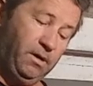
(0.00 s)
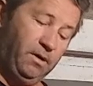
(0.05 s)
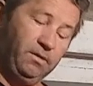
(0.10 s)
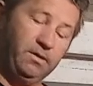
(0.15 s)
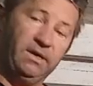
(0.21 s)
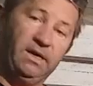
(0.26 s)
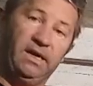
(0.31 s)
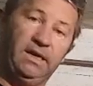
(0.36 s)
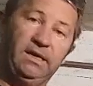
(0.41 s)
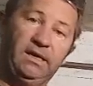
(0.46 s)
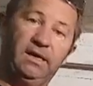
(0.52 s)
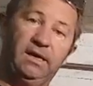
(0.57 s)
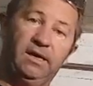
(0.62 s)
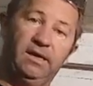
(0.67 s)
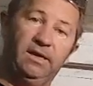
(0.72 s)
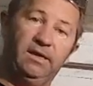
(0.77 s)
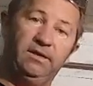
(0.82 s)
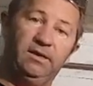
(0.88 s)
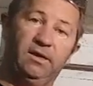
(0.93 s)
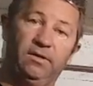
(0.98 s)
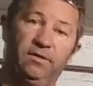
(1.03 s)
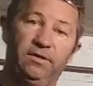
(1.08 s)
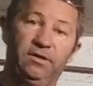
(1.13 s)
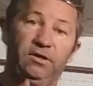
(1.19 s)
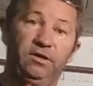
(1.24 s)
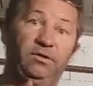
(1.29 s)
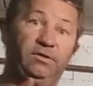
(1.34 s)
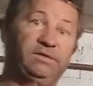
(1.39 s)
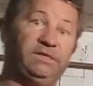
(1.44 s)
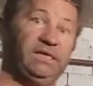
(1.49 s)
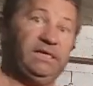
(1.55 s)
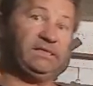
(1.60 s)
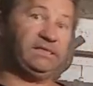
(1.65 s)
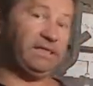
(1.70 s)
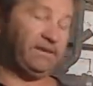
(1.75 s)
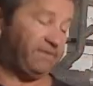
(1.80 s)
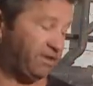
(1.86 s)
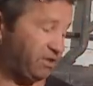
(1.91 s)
Okay, and the other news is I've